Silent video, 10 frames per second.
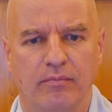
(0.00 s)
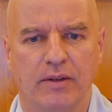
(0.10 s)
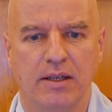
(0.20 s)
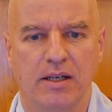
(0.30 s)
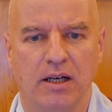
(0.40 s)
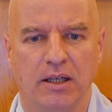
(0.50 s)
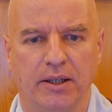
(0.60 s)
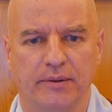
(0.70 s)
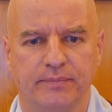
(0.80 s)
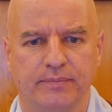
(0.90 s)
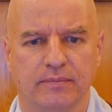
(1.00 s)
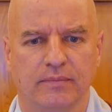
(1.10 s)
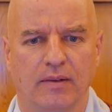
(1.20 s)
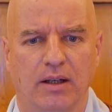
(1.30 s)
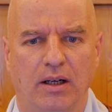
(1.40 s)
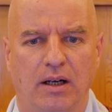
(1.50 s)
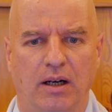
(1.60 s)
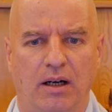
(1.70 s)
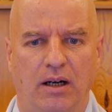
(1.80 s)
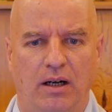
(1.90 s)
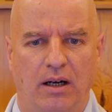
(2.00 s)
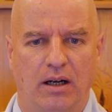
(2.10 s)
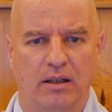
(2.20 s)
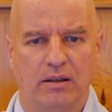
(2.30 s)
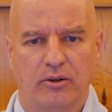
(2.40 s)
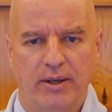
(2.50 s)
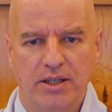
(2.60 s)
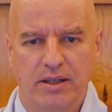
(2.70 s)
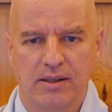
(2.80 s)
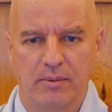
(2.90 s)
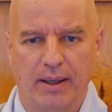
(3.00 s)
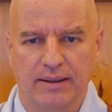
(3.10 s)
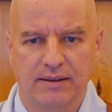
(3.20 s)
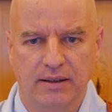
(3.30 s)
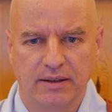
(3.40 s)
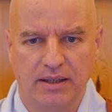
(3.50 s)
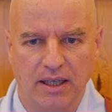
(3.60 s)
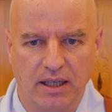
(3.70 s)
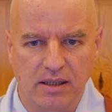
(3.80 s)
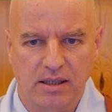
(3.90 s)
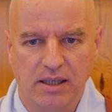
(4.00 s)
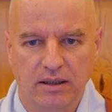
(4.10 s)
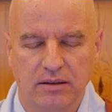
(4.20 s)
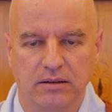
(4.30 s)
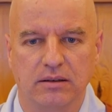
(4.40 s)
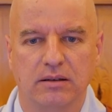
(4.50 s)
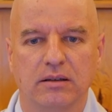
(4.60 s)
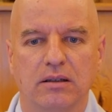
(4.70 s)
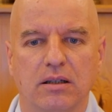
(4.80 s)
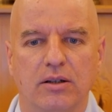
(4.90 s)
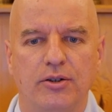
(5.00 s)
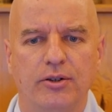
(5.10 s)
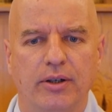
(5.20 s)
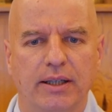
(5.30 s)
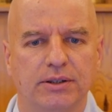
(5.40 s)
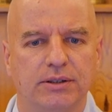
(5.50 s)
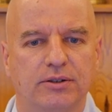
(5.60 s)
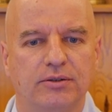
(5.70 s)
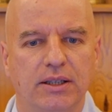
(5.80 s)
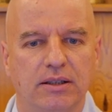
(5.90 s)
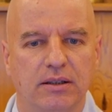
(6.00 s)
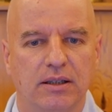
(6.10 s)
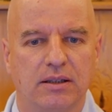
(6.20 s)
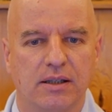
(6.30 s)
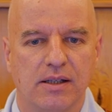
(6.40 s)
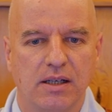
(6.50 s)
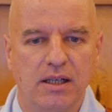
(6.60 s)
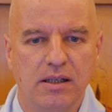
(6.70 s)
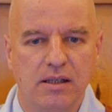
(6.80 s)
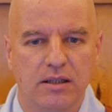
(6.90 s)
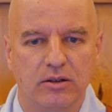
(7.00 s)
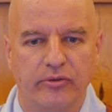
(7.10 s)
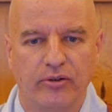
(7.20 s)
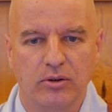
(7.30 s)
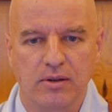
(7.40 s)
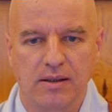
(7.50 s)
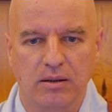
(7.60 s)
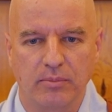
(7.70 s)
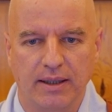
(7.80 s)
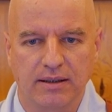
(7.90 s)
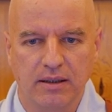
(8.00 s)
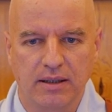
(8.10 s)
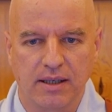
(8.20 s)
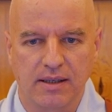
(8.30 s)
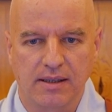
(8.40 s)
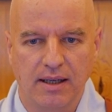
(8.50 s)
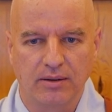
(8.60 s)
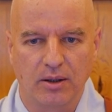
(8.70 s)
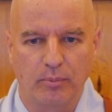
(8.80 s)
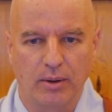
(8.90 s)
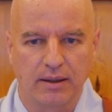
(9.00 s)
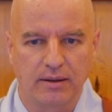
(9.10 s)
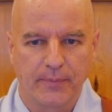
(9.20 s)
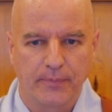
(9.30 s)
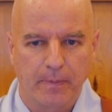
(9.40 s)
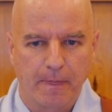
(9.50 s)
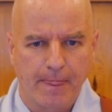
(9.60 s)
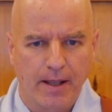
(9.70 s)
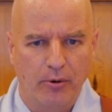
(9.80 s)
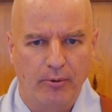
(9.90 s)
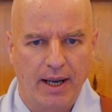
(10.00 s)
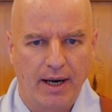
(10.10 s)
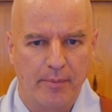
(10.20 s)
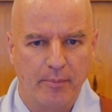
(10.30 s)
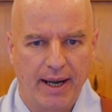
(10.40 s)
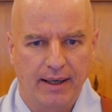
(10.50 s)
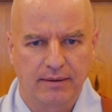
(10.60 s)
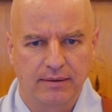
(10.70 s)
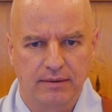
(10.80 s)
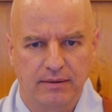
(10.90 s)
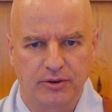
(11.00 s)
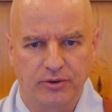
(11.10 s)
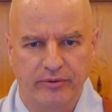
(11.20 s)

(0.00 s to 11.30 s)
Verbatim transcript: Tatiana, the question is about Tantian center. During a retreat, it is easier to focus on my Tantian center, but when I'm back uh, to